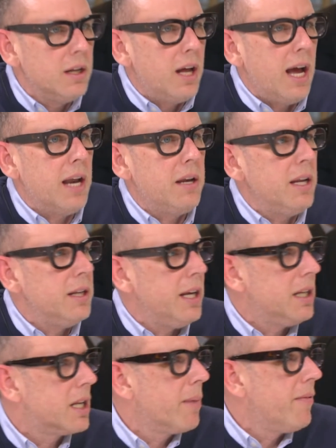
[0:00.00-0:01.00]
and
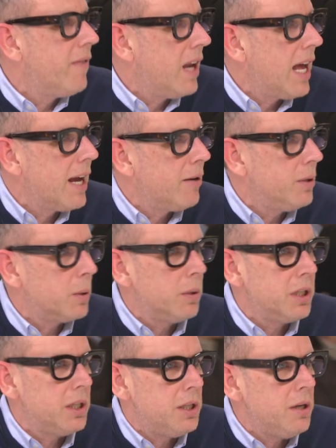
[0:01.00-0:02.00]
indeed some of the language
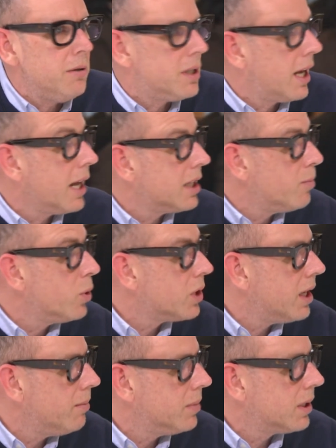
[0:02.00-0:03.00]
which is used against
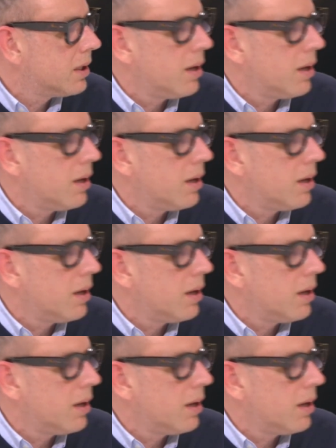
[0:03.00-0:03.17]
Muslims.